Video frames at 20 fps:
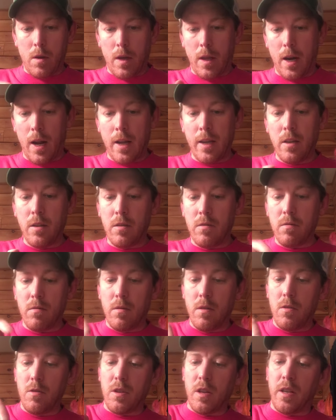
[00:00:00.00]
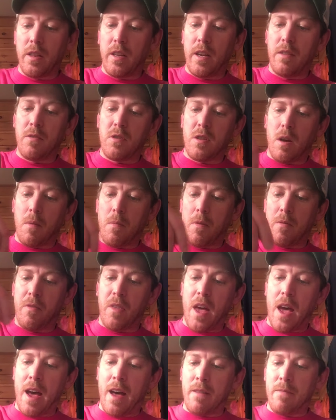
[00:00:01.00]
And I usually leave some of
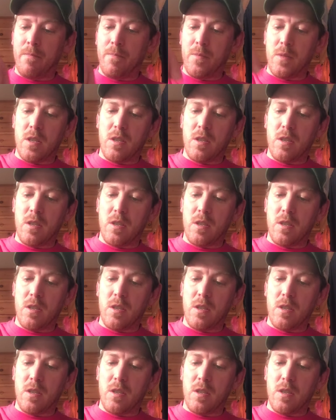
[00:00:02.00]
that